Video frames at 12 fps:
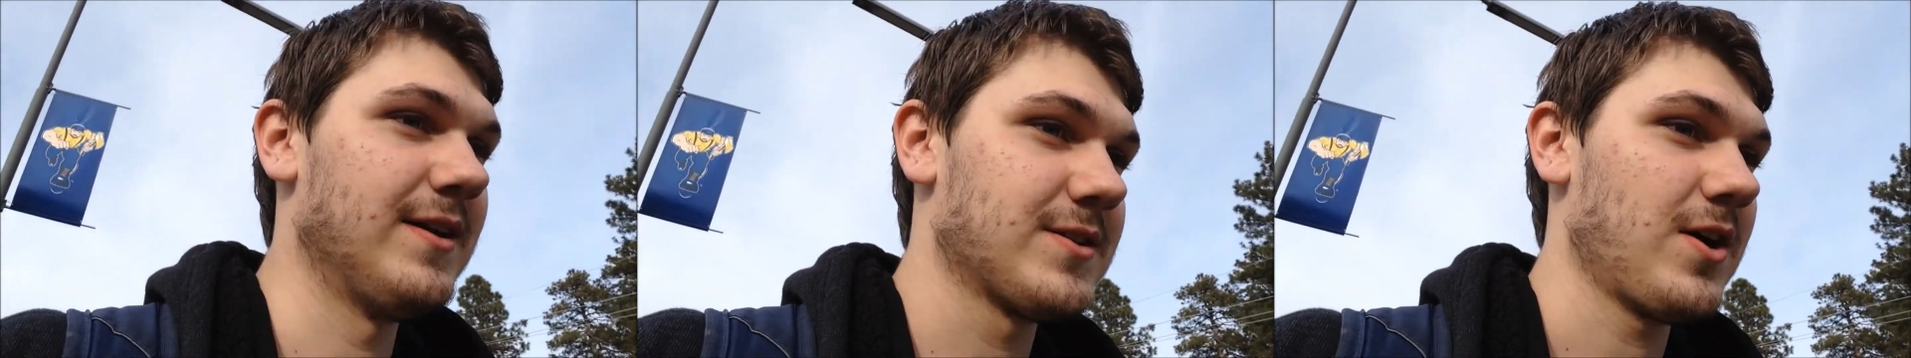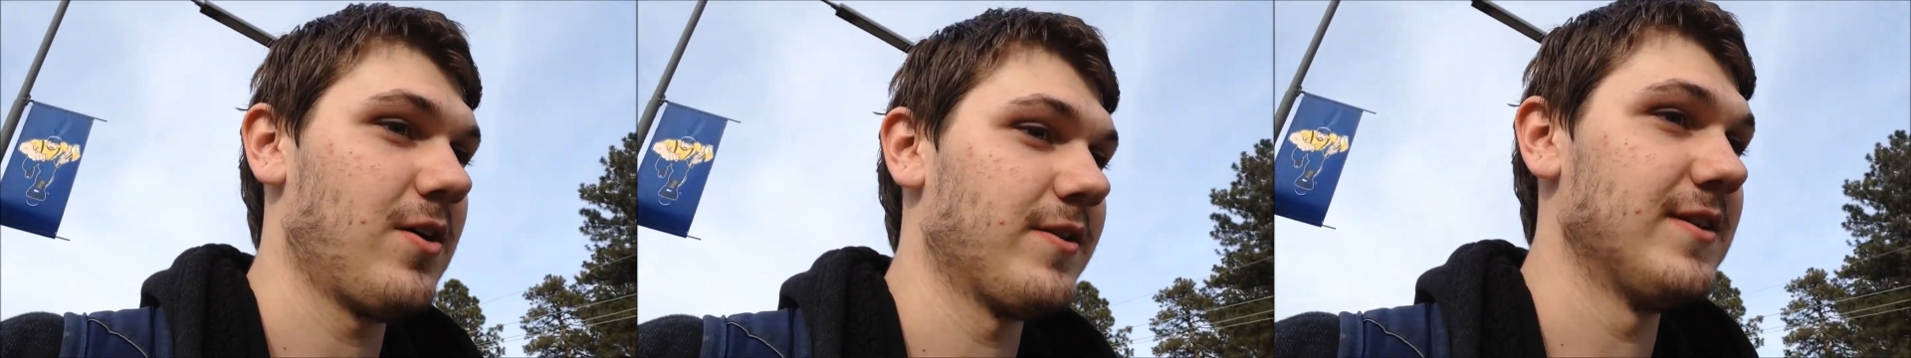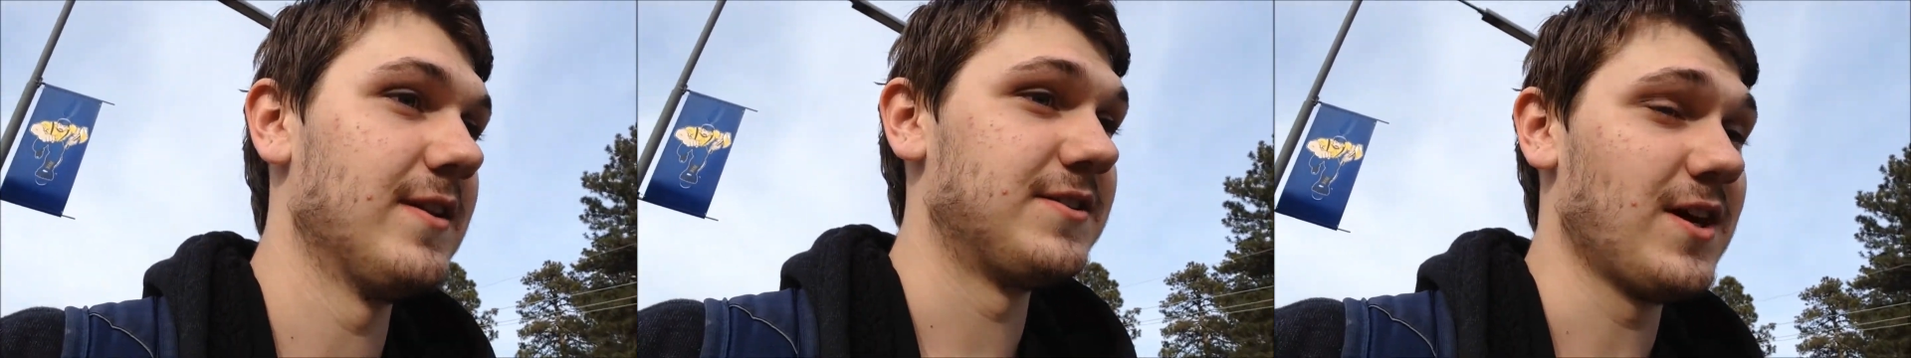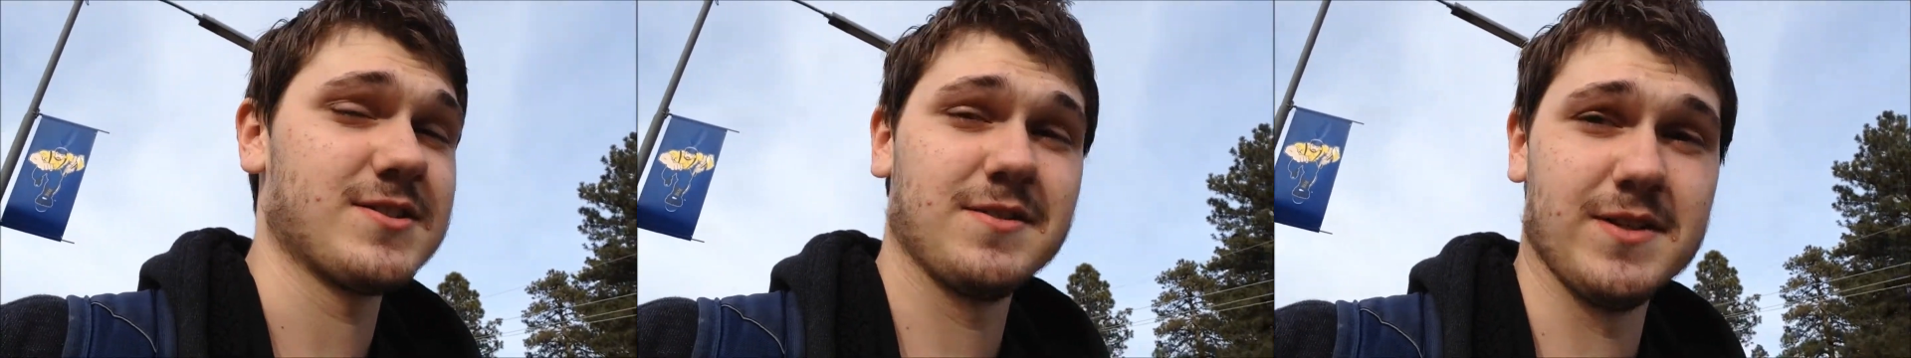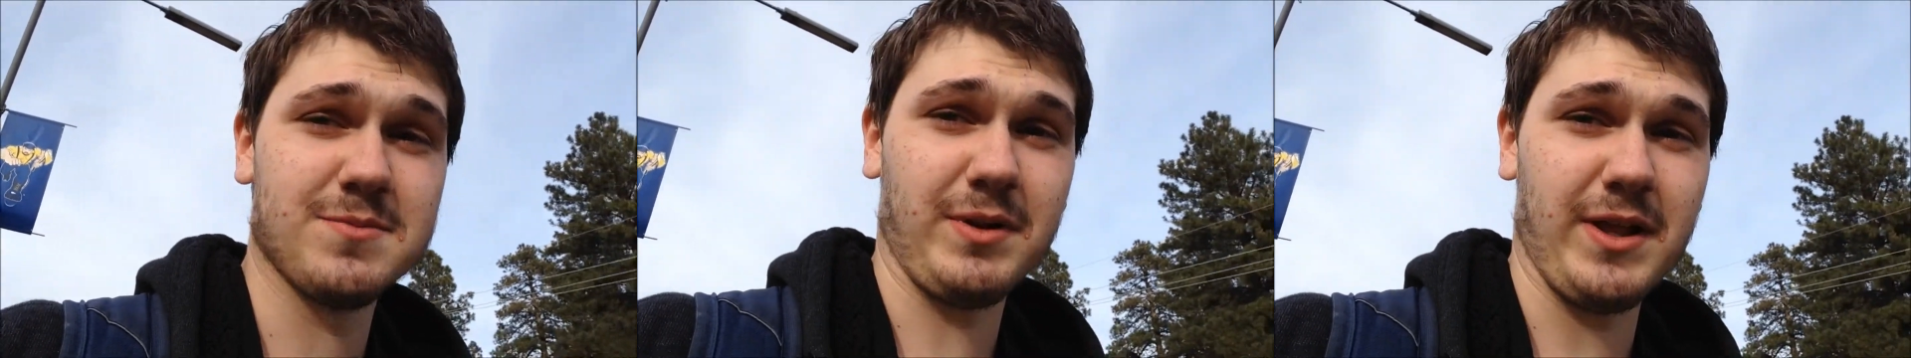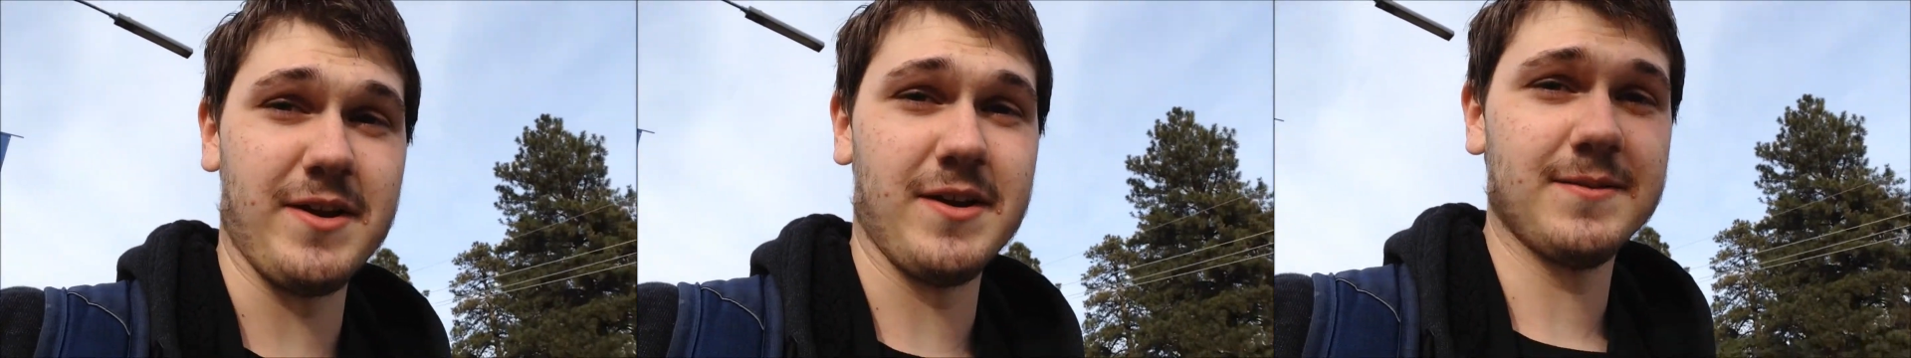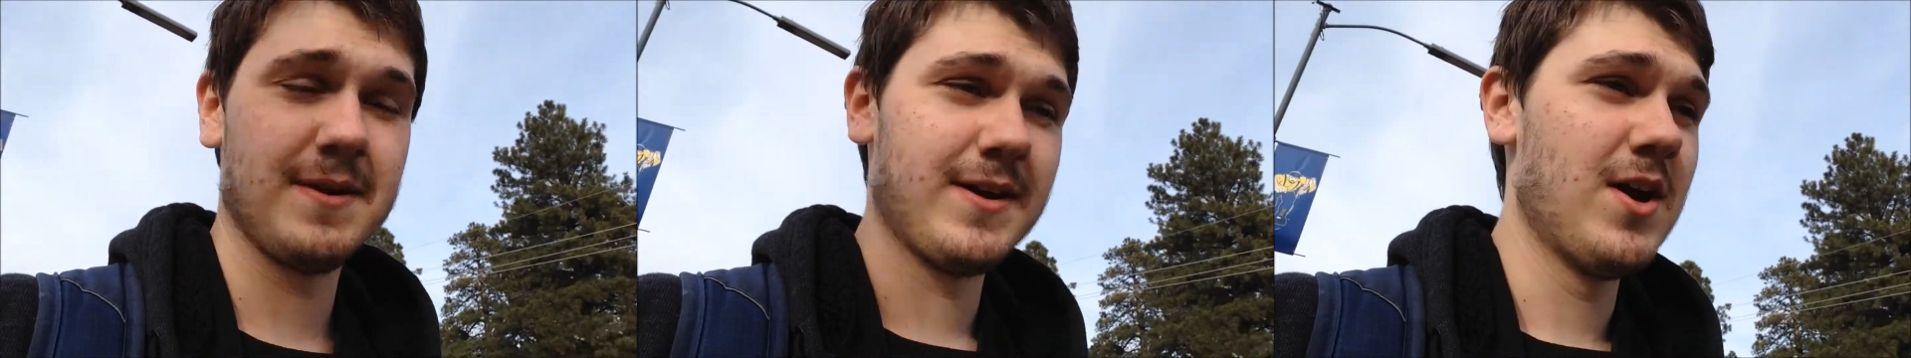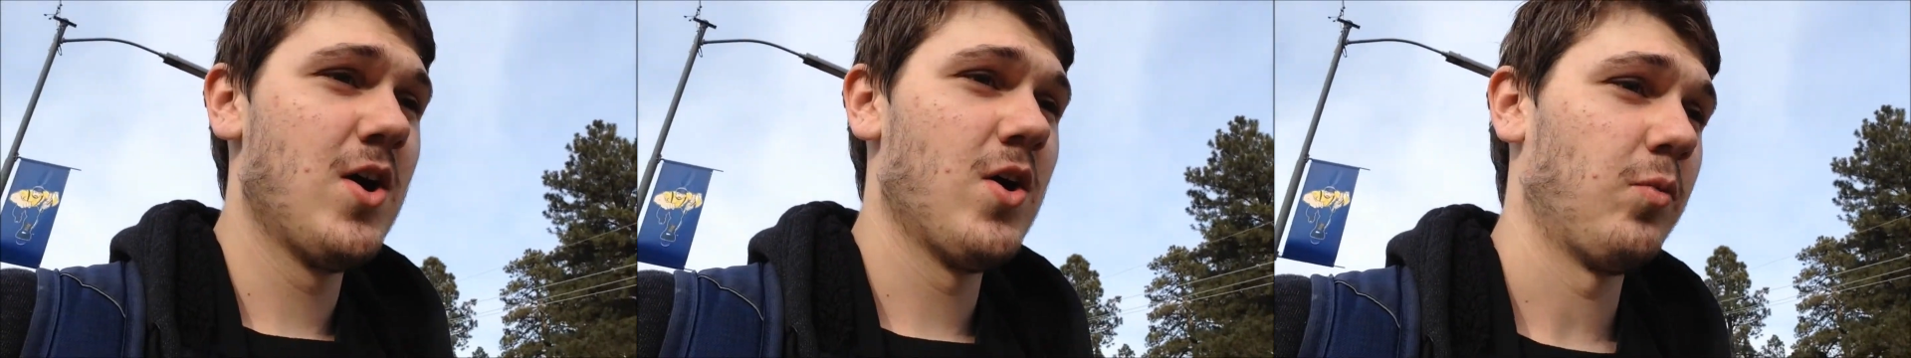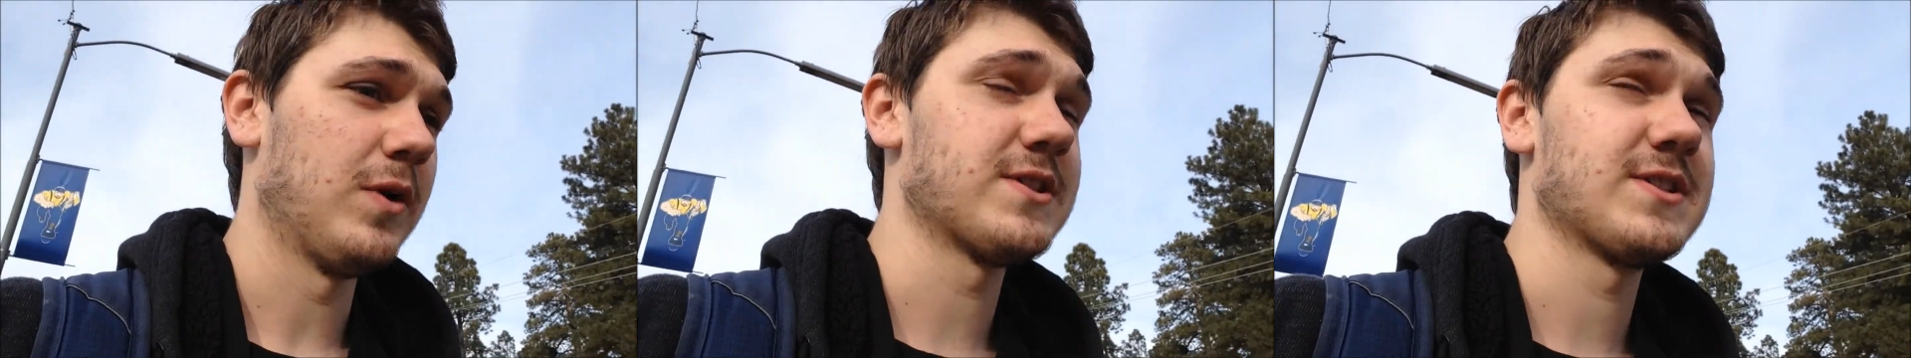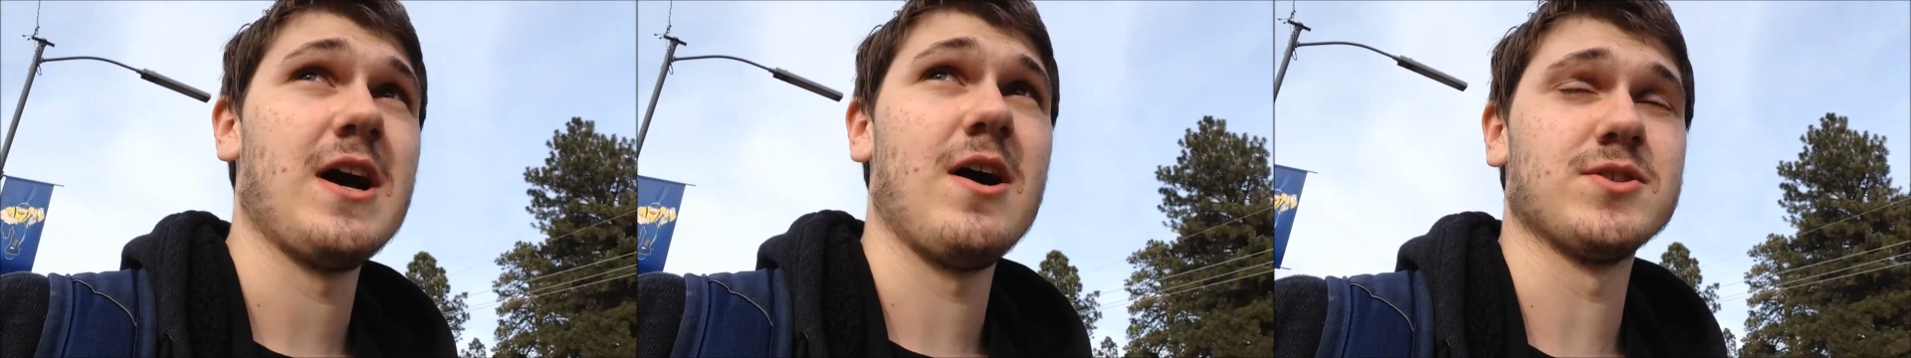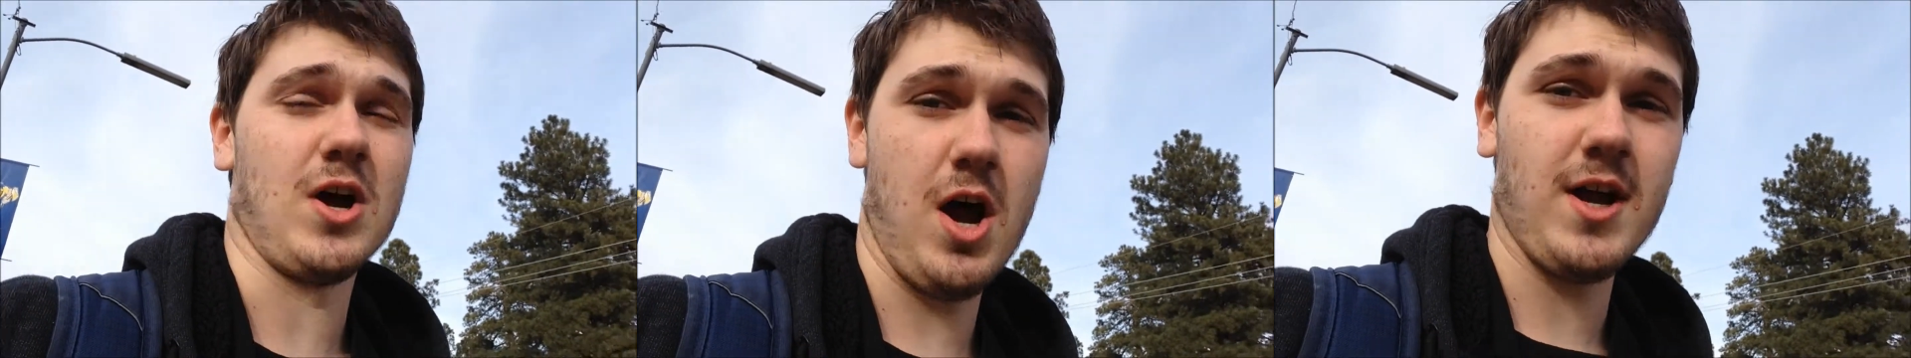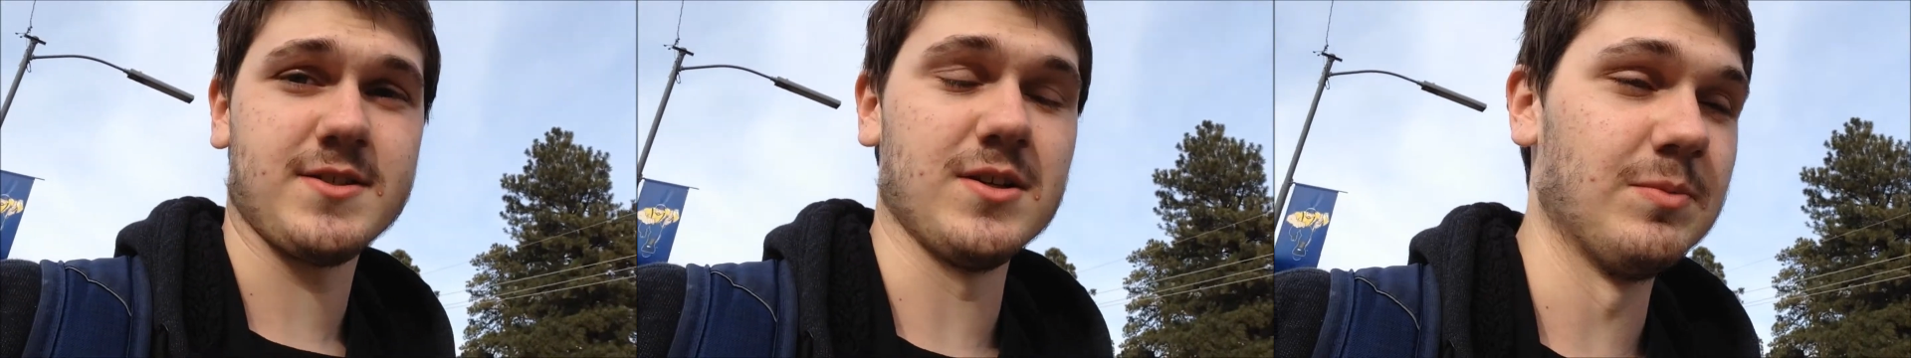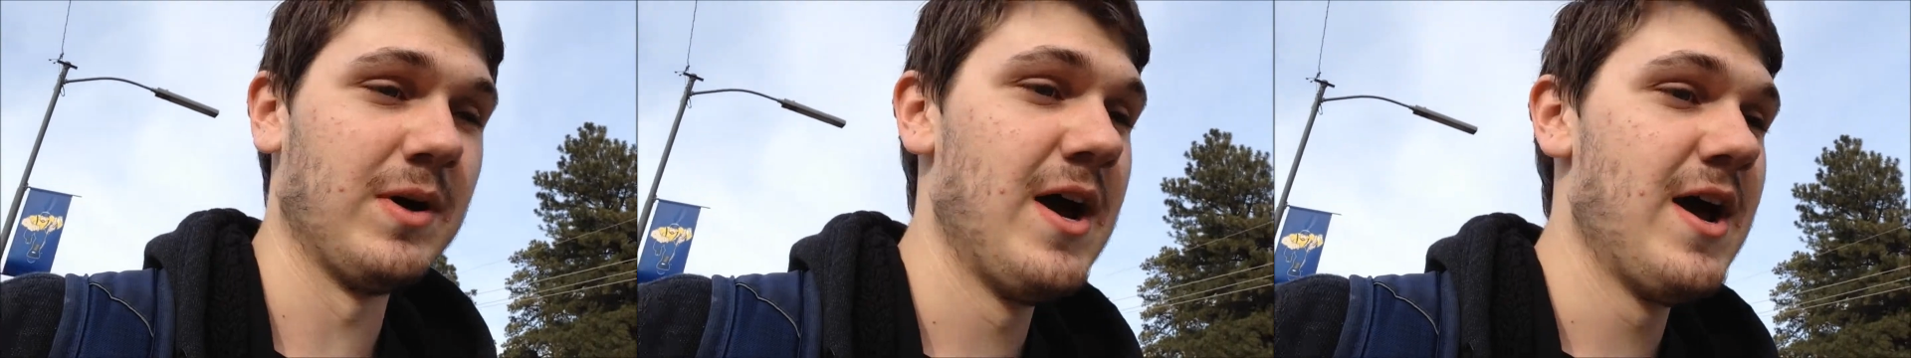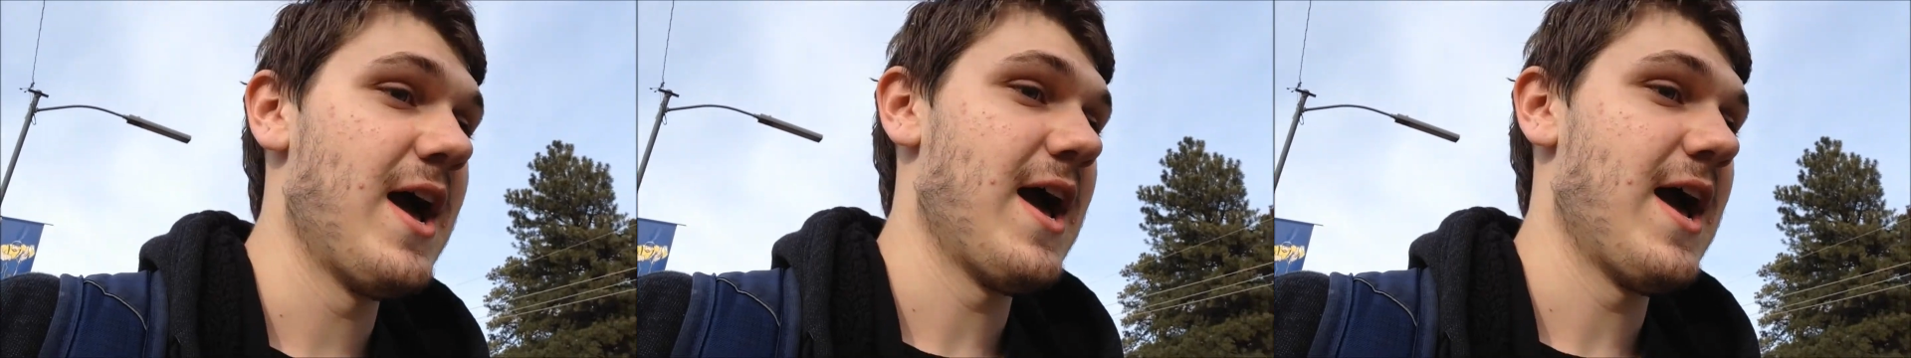and it's called In the Dust of This Planet, which sounds awesome.